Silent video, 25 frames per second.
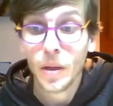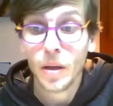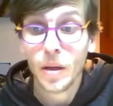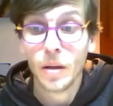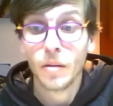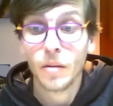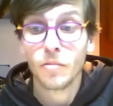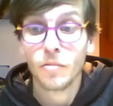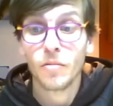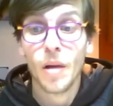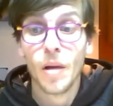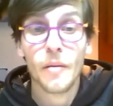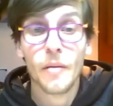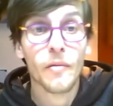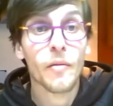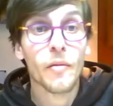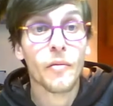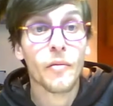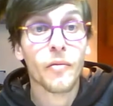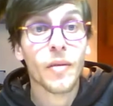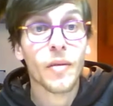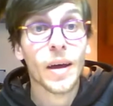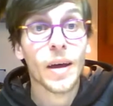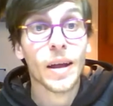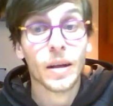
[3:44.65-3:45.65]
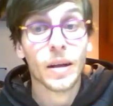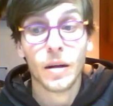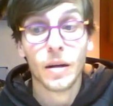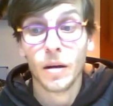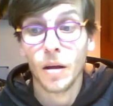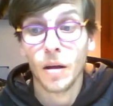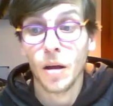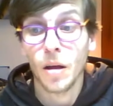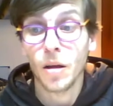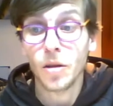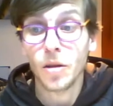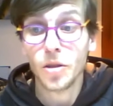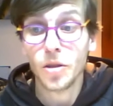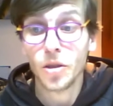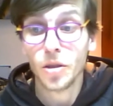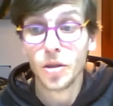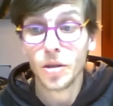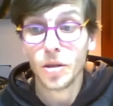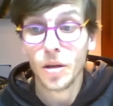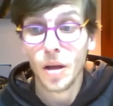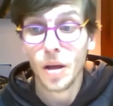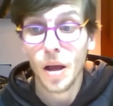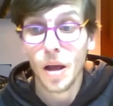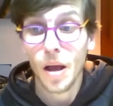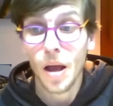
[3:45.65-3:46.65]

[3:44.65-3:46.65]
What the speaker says: Rebel flat gloss,